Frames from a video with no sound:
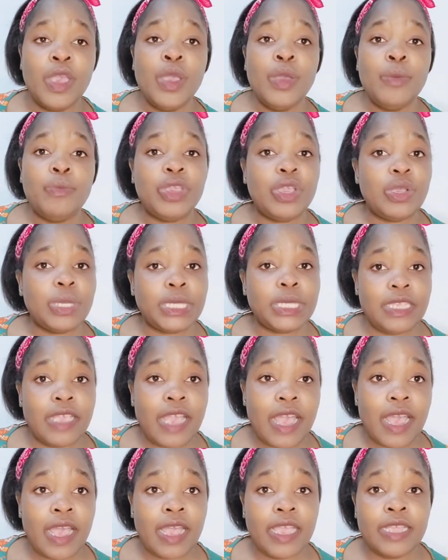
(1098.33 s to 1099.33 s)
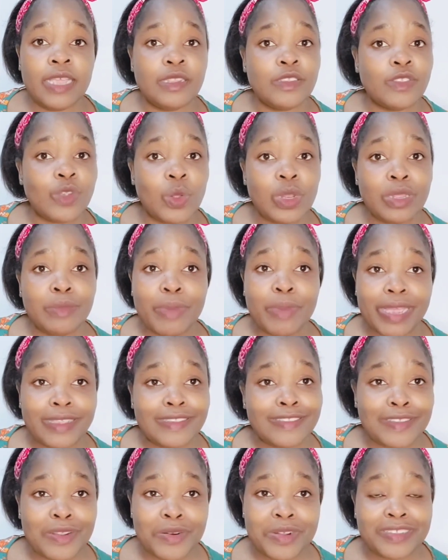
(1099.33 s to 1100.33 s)
because yeah, it is only by
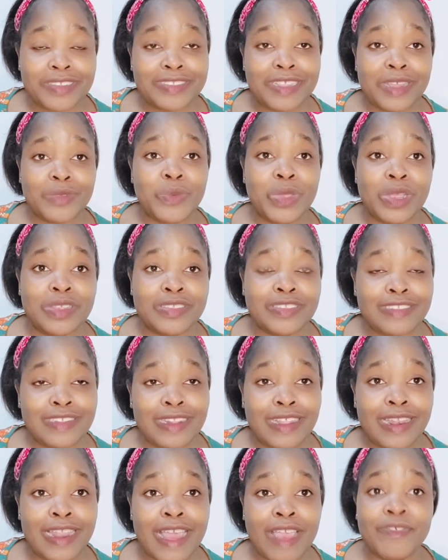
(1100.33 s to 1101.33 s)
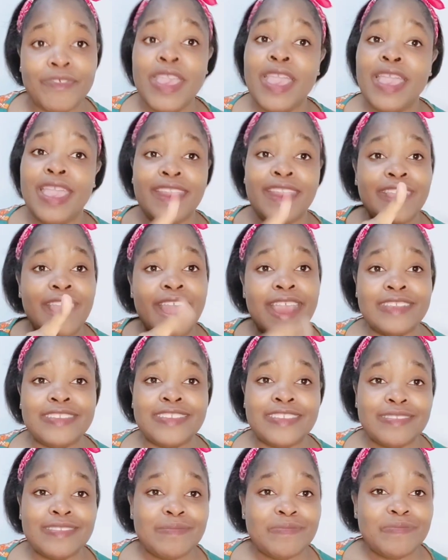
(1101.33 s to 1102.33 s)
his grace that we are still alive. And
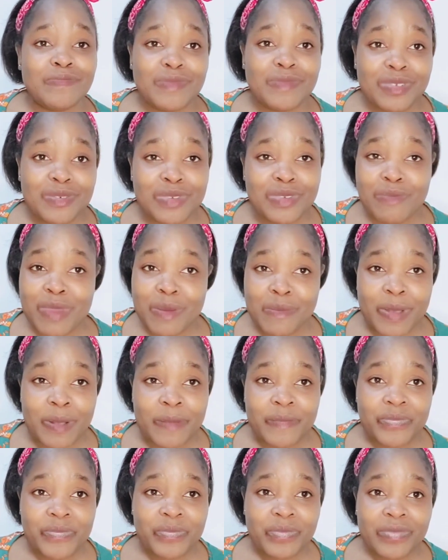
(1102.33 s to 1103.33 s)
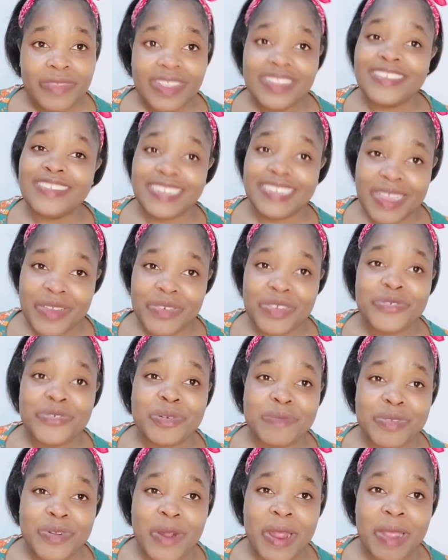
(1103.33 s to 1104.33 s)
guys, remember, stay away
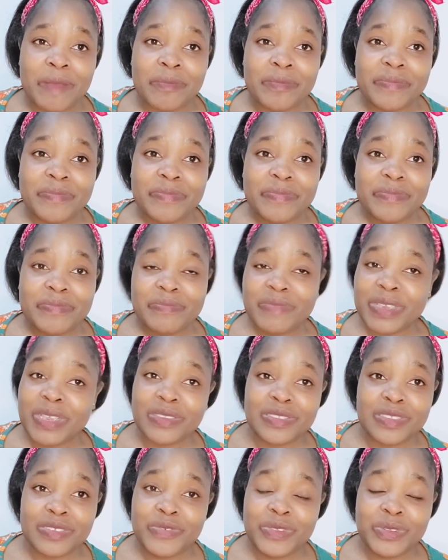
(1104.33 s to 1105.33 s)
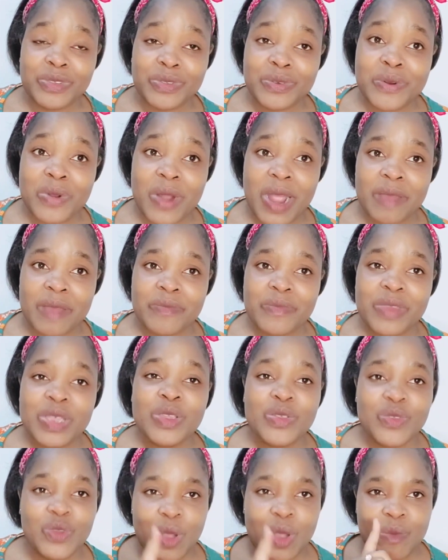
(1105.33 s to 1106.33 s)
from crime, because if you do crime,
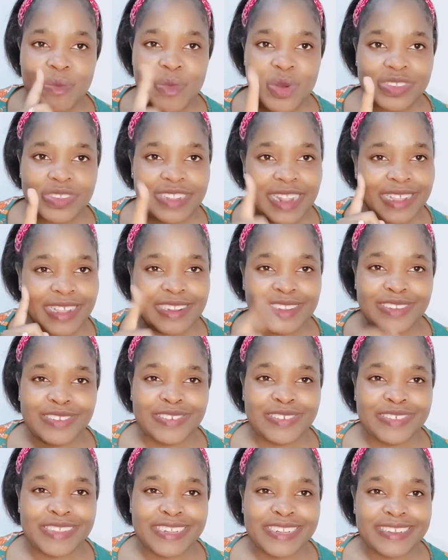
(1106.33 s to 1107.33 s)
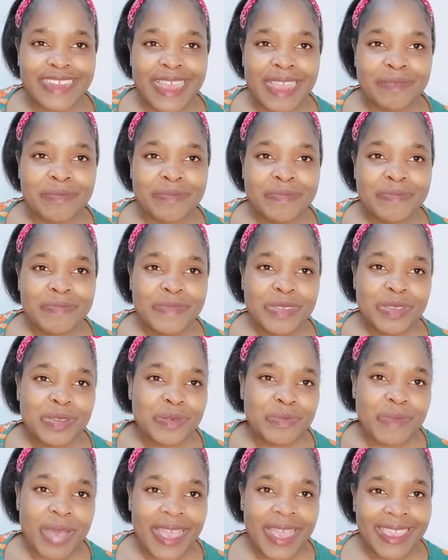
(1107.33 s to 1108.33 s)
you are most likely to do the time.
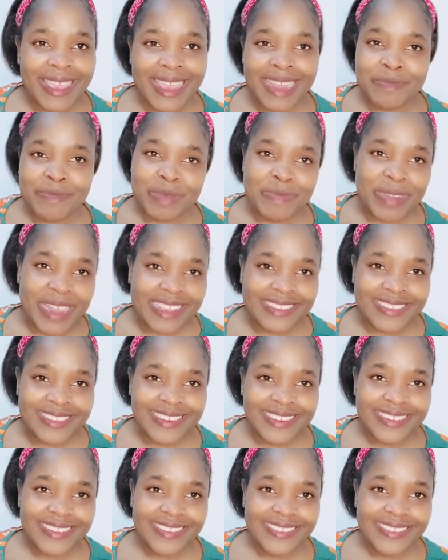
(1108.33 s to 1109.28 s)
Goodbye and be blessed.